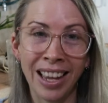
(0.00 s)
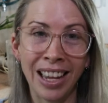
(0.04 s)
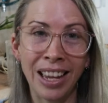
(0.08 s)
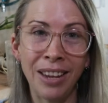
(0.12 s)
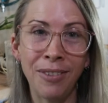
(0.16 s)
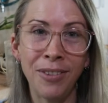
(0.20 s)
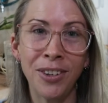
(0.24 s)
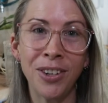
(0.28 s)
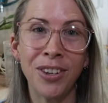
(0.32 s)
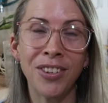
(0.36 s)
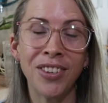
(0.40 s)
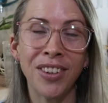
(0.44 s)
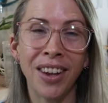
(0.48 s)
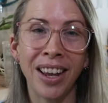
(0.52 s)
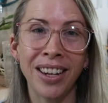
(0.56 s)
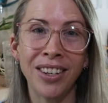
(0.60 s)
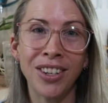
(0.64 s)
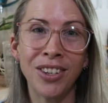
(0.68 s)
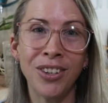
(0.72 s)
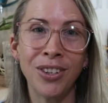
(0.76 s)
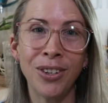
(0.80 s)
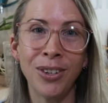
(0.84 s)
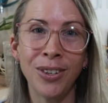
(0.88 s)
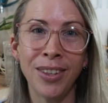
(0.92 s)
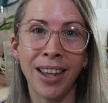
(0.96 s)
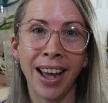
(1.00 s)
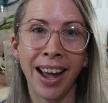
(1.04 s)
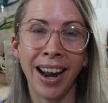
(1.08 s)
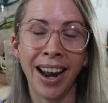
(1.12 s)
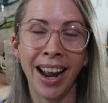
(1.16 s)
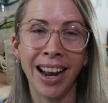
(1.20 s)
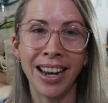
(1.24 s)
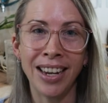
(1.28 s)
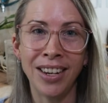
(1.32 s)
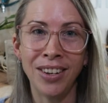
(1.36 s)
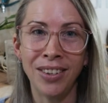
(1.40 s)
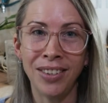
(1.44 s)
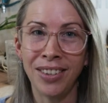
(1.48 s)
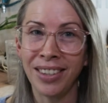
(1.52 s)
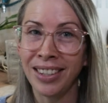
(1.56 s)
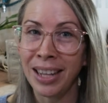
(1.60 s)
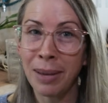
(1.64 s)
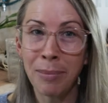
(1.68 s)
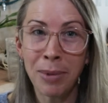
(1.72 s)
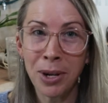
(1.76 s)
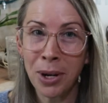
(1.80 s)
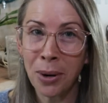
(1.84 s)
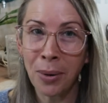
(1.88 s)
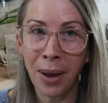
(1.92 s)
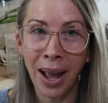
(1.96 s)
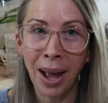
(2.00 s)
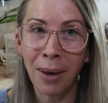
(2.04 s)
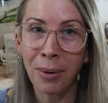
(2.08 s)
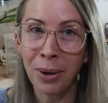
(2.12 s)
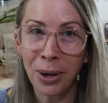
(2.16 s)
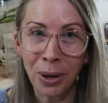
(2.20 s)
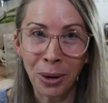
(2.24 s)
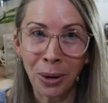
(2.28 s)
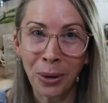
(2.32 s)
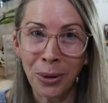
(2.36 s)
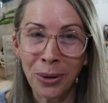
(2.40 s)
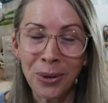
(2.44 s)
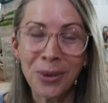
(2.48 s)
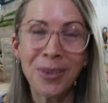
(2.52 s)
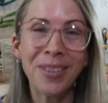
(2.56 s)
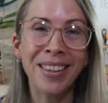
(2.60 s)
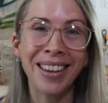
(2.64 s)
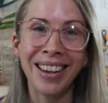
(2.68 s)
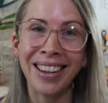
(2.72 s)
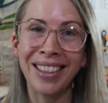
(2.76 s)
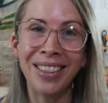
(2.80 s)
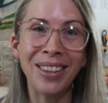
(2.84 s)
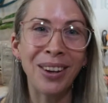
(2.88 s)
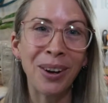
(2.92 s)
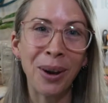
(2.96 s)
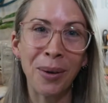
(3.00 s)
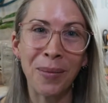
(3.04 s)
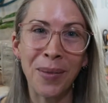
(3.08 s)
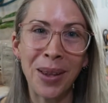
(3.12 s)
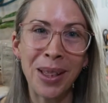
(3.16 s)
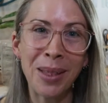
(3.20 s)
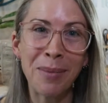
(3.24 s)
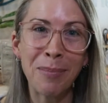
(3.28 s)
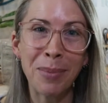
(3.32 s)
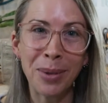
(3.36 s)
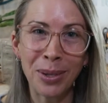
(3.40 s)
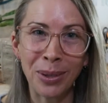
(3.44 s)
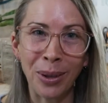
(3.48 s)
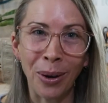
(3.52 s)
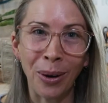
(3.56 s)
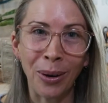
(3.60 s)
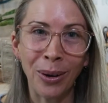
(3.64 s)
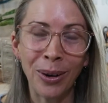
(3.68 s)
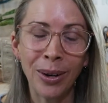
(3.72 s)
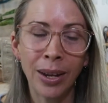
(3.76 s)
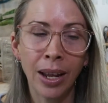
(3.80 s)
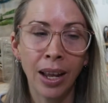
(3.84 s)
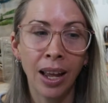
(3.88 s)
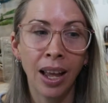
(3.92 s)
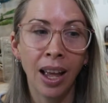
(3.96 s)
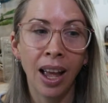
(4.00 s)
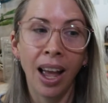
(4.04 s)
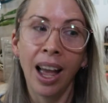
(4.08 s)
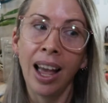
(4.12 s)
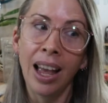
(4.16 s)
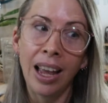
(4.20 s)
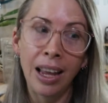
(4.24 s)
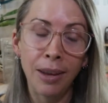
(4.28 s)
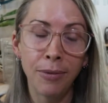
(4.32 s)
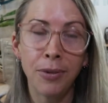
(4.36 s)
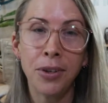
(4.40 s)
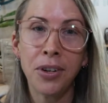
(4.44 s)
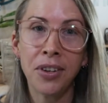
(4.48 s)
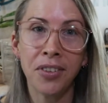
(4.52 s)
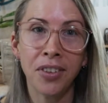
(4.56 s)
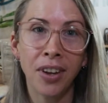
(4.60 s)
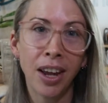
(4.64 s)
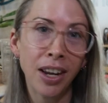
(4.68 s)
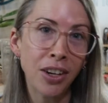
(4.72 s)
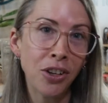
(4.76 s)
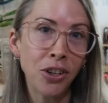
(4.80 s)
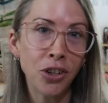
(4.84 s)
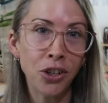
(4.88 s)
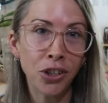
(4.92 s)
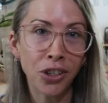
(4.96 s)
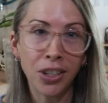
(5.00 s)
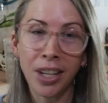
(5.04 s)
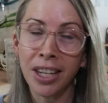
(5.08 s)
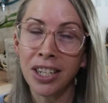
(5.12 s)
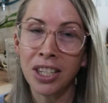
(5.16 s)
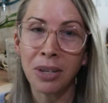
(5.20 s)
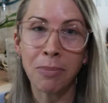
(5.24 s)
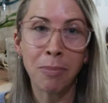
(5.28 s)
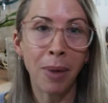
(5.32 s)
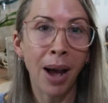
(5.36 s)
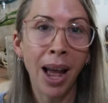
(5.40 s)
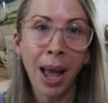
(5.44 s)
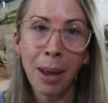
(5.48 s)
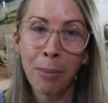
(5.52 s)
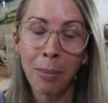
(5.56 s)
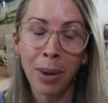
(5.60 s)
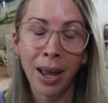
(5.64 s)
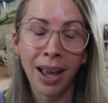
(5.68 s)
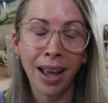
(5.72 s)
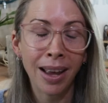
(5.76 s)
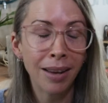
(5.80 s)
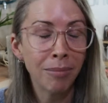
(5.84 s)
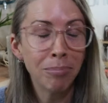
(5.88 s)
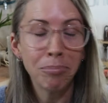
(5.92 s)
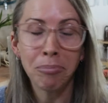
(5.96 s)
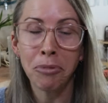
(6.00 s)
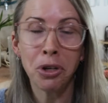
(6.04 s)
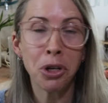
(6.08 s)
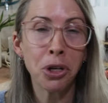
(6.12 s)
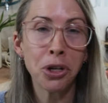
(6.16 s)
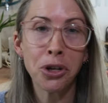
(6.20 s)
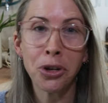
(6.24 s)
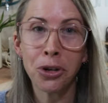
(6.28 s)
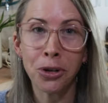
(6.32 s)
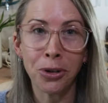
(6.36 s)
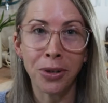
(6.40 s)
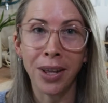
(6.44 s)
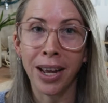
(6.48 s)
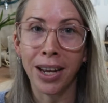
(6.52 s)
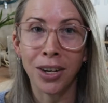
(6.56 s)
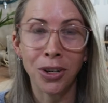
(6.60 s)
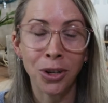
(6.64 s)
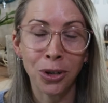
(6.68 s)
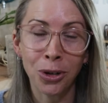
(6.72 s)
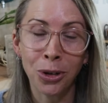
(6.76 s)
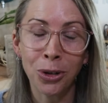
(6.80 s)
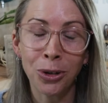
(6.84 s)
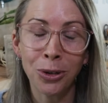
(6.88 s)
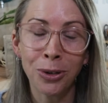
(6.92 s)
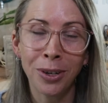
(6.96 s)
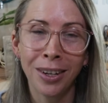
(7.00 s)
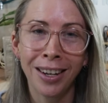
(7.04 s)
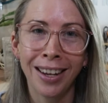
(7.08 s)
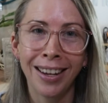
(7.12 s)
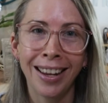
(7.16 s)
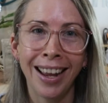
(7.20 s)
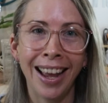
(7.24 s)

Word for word: If you decide to do that and let me know how it goes in the comments below if you decide you'd just like to buy a pair, you can do that too.